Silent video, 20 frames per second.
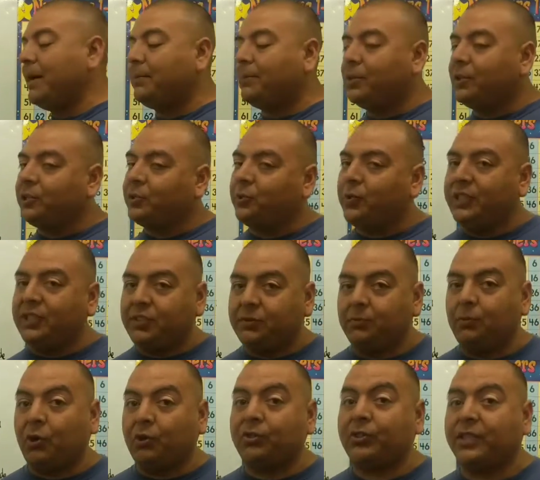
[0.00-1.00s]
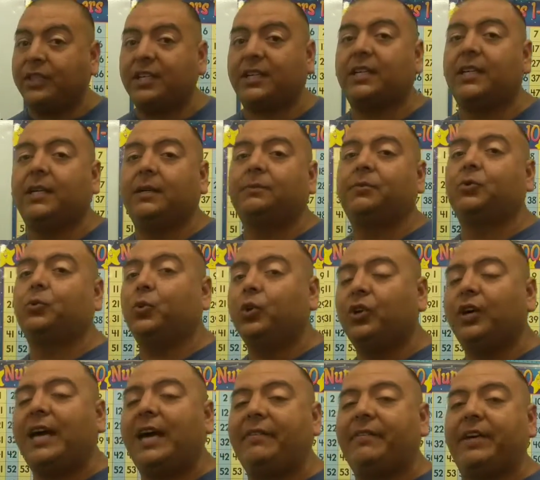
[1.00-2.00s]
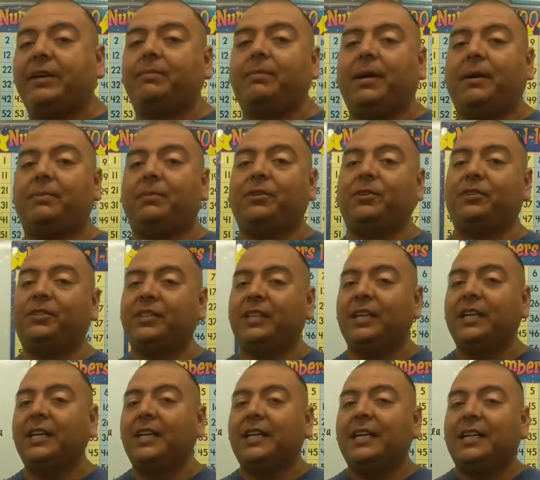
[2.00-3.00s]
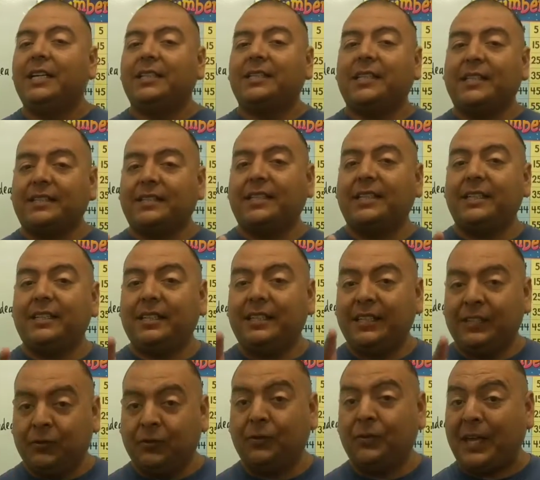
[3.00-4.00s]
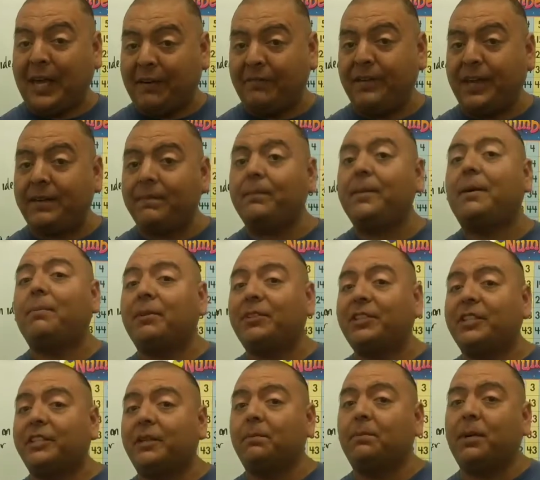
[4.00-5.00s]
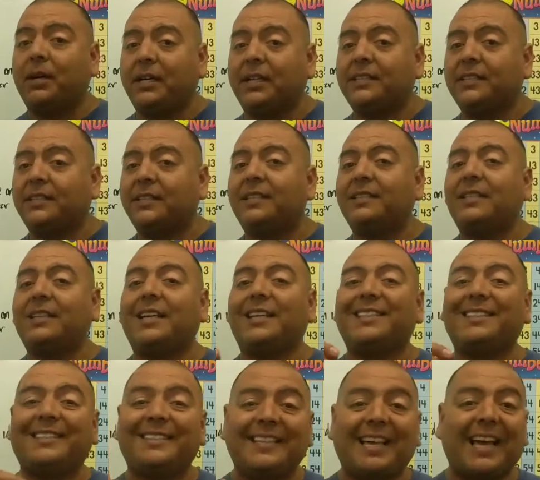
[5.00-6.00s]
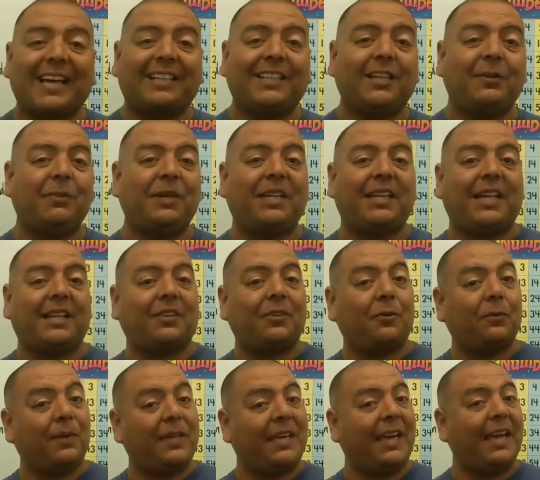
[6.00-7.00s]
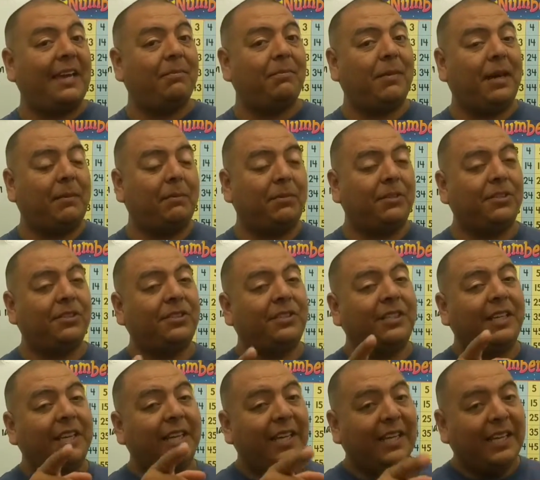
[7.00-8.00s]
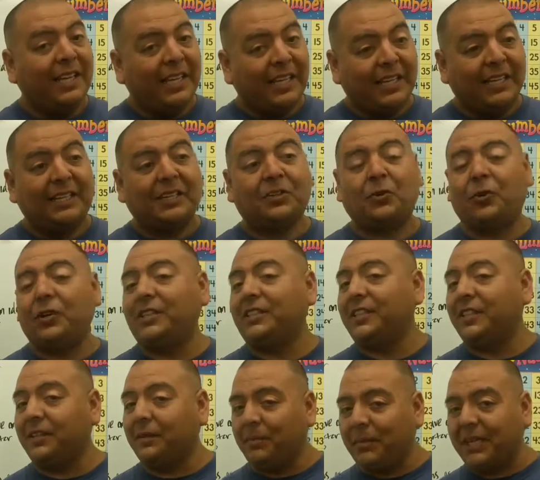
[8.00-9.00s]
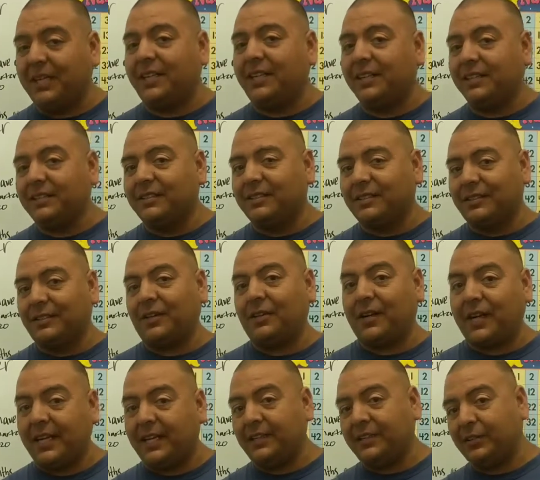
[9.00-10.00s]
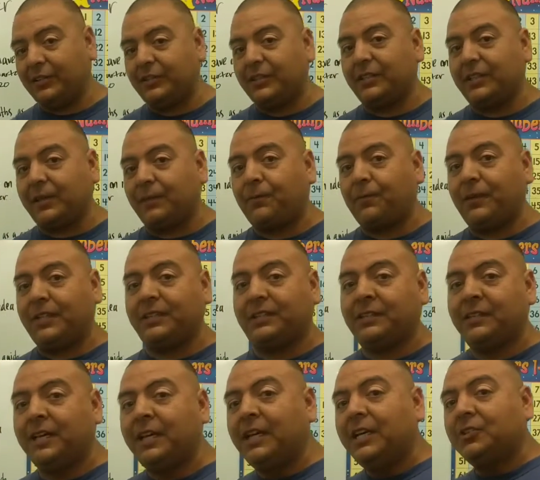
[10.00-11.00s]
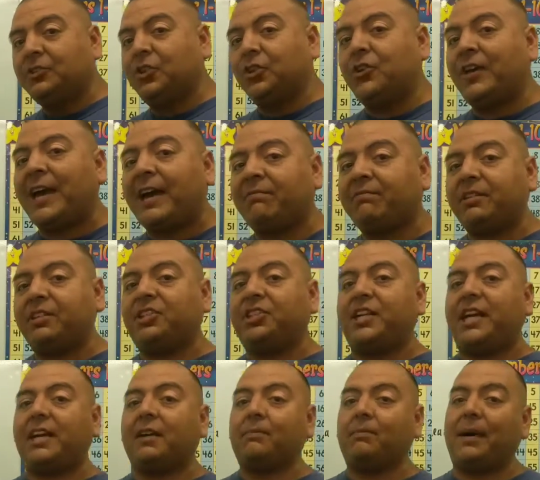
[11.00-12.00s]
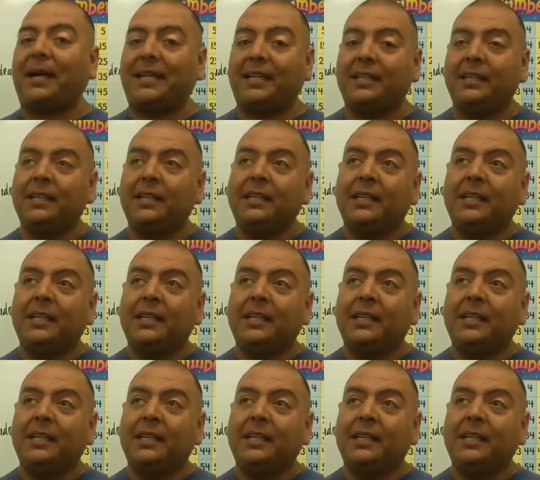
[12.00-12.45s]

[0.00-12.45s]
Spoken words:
members, which most of the clubs will have 8 members. It will have 8 members in the books, doesn't exactly mean that there'll be 8 members going to the meetings, all right? There's a difference. So you have to check by,